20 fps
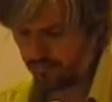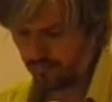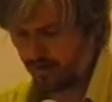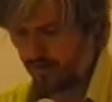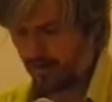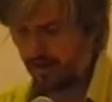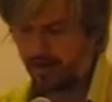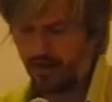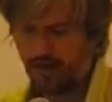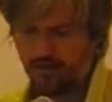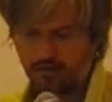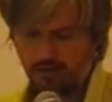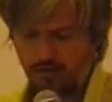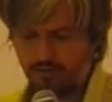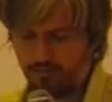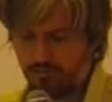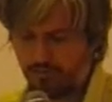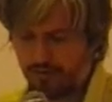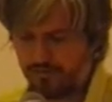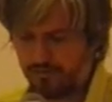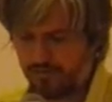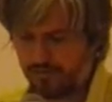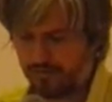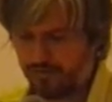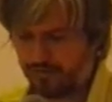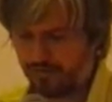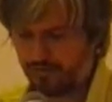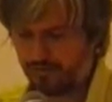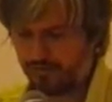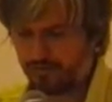I'll go briefly
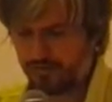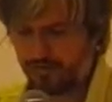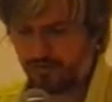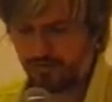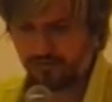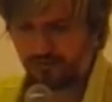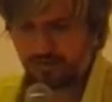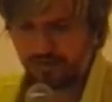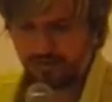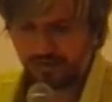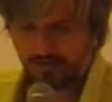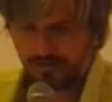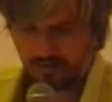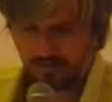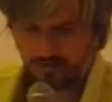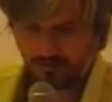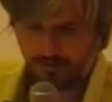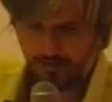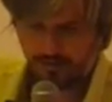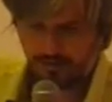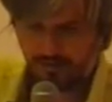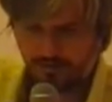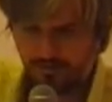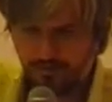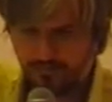through a very good material which was